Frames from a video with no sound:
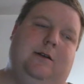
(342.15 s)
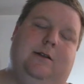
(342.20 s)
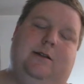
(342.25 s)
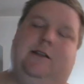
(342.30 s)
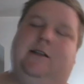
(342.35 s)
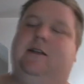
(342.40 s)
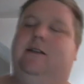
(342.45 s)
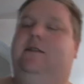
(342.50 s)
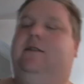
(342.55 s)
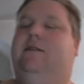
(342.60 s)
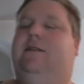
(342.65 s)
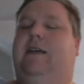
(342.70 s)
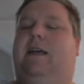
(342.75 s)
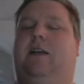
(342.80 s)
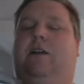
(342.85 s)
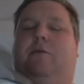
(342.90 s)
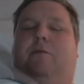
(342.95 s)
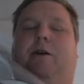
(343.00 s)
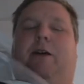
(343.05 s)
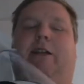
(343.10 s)
Then it sat
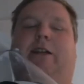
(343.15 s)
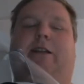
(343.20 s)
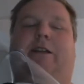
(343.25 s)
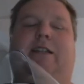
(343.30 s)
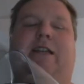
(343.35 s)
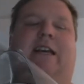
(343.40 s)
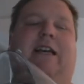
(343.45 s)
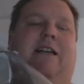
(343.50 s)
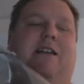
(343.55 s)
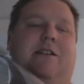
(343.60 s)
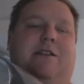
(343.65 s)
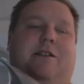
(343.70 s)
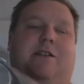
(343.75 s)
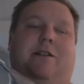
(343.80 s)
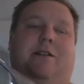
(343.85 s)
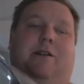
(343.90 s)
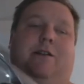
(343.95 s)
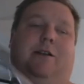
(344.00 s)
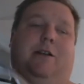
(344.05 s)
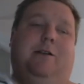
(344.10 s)
on my desk
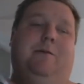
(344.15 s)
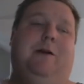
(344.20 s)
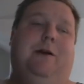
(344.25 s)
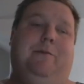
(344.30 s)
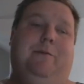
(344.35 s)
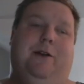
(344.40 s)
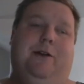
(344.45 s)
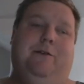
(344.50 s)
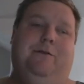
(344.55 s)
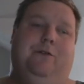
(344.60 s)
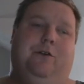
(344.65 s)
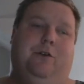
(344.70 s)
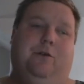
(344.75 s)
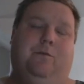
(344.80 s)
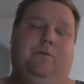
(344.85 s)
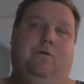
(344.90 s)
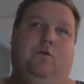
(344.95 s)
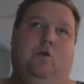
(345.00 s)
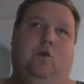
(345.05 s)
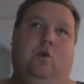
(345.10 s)
in my
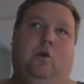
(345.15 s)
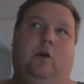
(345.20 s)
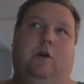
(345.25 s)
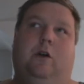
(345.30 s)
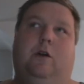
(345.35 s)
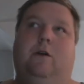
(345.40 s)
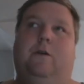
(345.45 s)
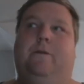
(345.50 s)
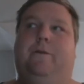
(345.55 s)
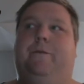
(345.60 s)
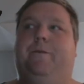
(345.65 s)
bedroom for